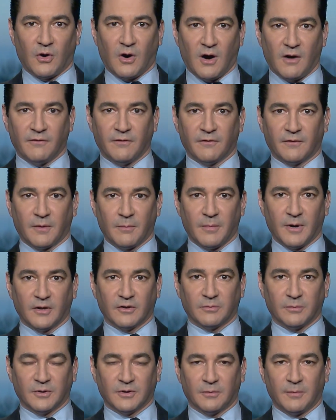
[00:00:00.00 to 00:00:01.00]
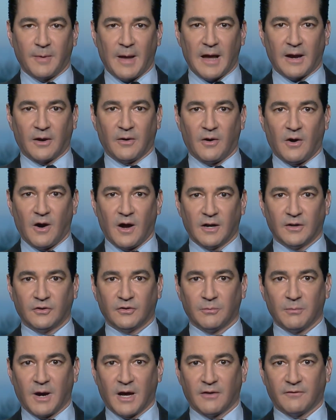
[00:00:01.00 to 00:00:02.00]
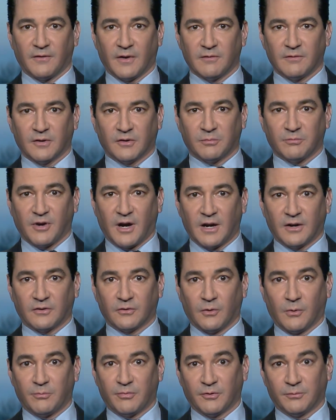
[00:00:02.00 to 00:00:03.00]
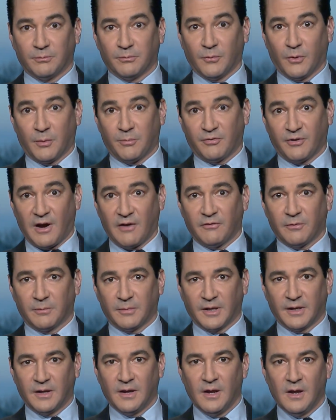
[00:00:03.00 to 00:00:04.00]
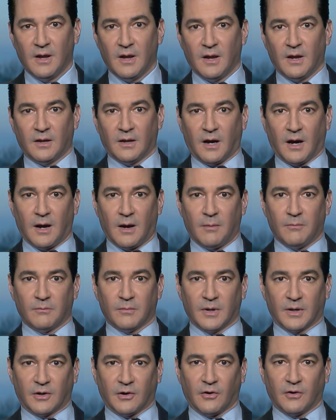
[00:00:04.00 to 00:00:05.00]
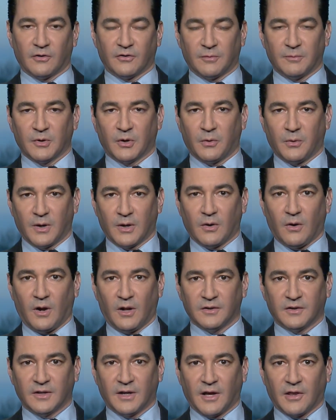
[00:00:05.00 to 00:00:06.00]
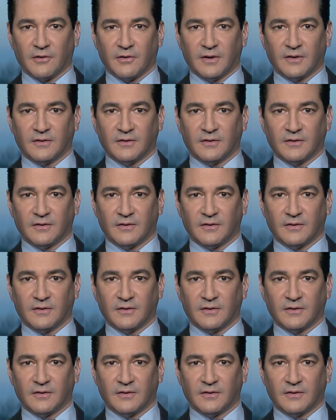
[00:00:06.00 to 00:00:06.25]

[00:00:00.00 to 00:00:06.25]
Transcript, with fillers: off of combustible tobacco onto modified risk products or, pre or preferably um, encourage them to quit altogether.